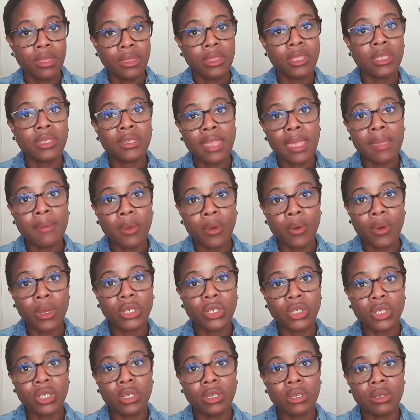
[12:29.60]
The same
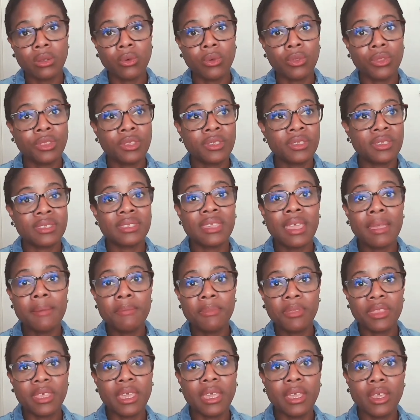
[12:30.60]
question or the
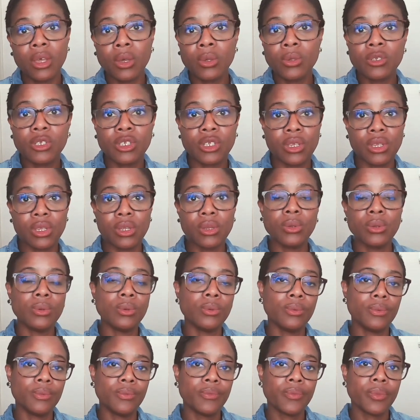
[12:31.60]
same thing goes to
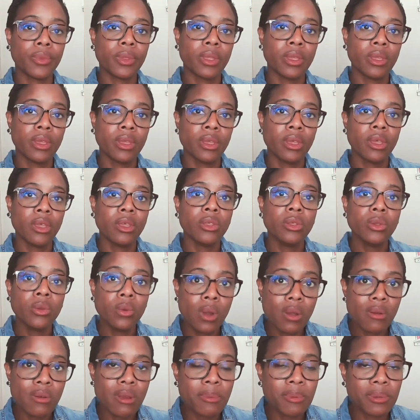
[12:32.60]
you.
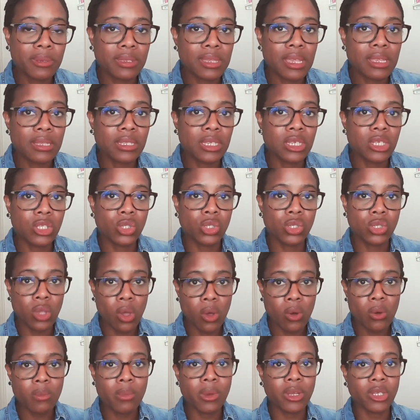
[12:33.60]
You are representing
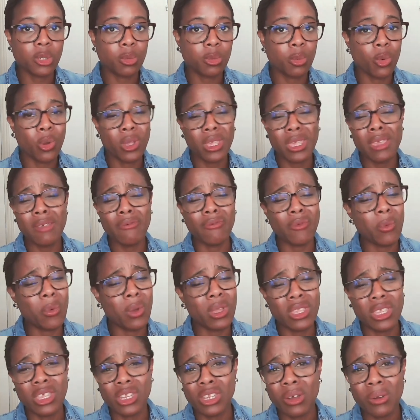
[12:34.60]
so much more, even
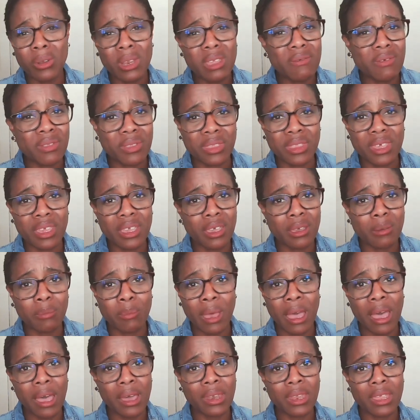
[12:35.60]
when you don't even think
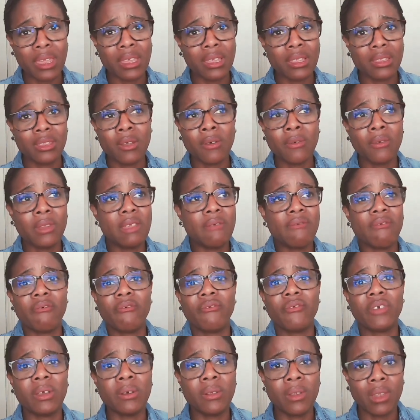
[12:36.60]
about it, don't even
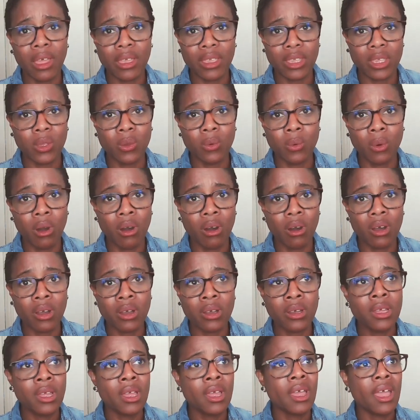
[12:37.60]
feel like you
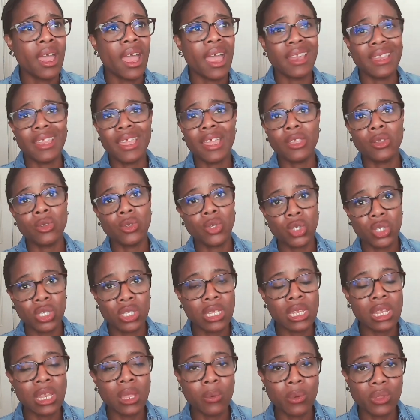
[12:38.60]
are, and yet you're just
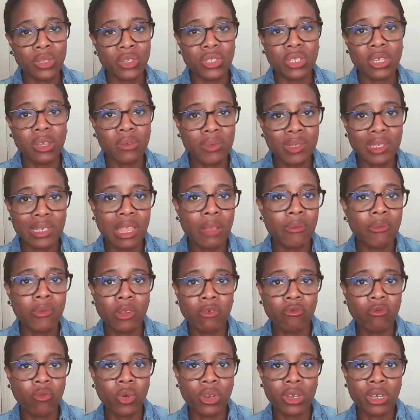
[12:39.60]
dealing with the surface
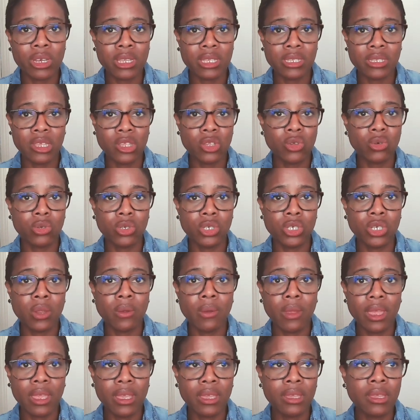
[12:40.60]
level of what it is that you're
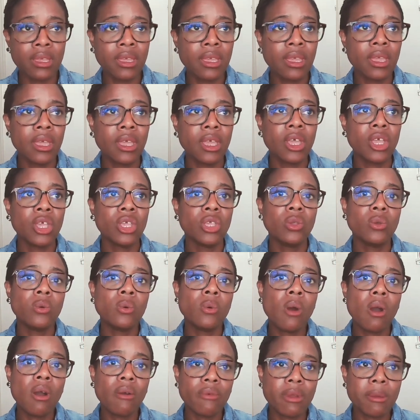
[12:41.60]
doing.
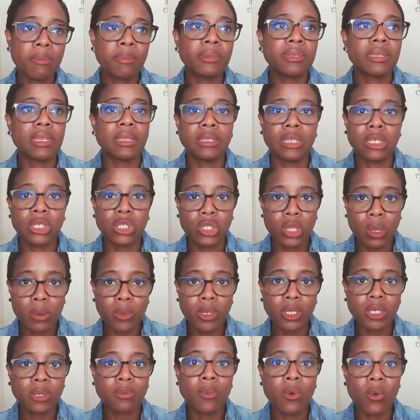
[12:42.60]
You are representing so
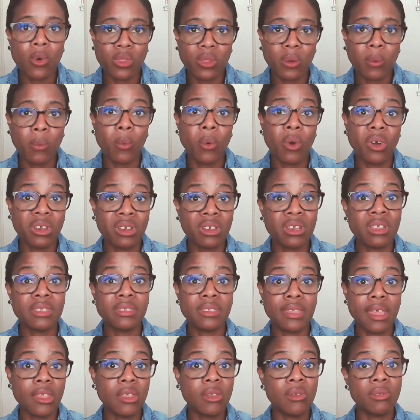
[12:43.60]
much more than what it
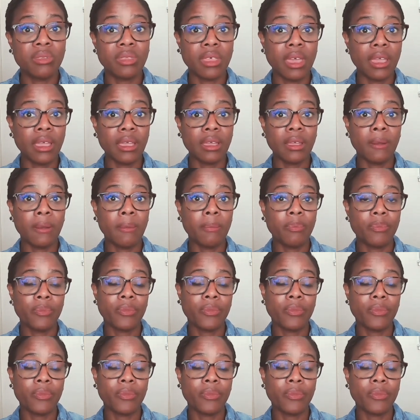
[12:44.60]
is that you think.